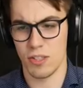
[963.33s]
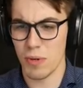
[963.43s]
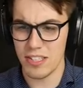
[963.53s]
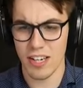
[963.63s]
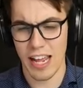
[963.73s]
So
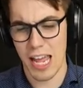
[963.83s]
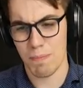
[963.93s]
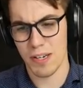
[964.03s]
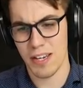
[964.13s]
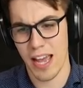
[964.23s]
what's gonna
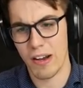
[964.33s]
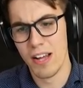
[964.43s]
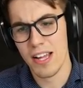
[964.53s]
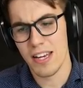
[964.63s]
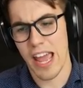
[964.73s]
happen now?
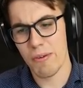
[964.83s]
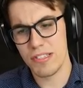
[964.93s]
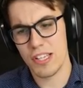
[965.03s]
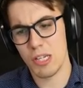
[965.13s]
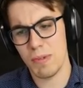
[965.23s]
Now
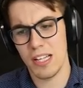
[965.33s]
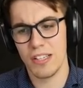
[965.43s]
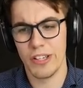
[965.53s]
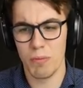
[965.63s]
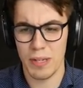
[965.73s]
it's gonna be a
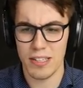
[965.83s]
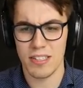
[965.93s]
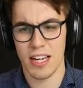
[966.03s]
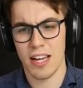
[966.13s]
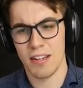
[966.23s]
little
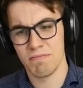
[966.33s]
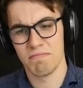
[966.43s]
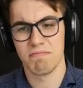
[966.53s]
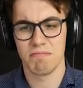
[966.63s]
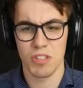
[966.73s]
bit
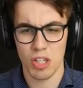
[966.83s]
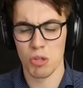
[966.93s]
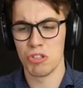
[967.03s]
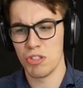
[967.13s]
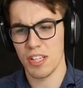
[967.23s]
um,
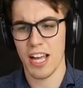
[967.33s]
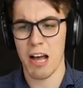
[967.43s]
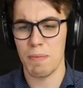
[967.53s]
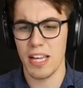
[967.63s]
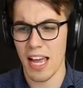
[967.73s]
closer to the
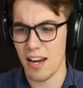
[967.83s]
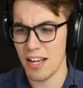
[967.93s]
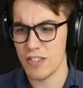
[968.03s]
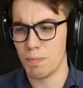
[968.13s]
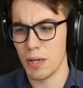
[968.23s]
copycat,
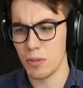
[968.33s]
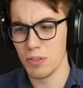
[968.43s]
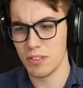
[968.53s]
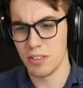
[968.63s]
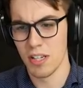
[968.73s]
I
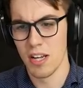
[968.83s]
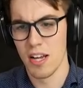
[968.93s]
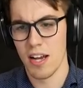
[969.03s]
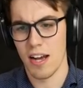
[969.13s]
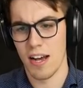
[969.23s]
suppose.
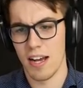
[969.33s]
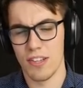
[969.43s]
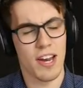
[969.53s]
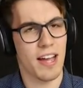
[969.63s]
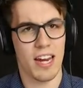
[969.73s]
Uh,
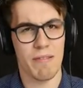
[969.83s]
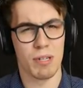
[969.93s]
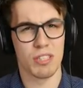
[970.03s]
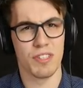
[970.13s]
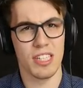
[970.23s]
they're not gonna have
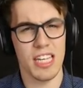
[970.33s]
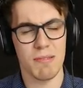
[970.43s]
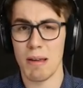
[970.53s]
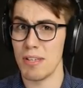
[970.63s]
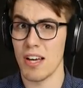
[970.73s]
much of a
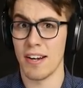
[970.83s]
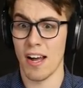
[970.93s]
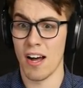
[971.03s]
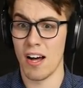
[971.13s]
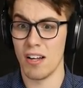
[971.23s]
lead, maybe none at
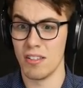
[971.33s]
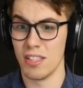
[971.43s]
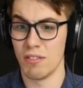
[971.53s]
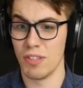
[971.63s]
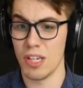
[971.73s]

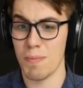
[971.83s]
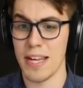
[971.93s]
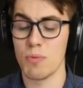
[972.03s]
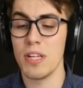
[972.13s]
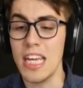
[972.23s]
all. It really
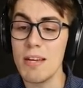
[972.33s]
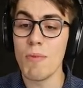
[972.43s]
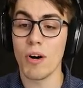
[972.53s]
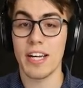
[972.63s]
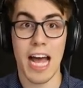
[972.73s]
depends. We need
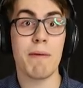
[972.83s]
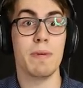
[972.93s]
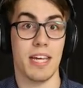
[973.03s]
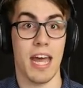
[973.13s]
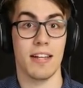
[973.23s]
more
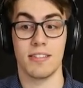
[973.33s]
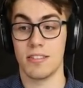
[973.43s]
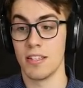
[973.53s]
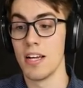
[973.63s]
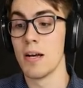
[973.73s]

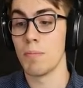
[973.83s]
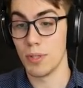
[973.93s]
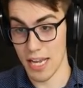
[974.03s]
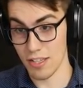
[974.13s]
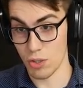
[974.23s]
copycats.
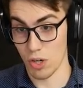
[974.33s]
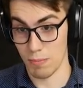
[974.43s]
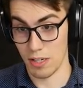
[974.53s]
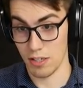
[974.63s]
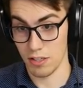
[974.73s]
Play the
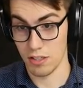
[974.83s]
tournament.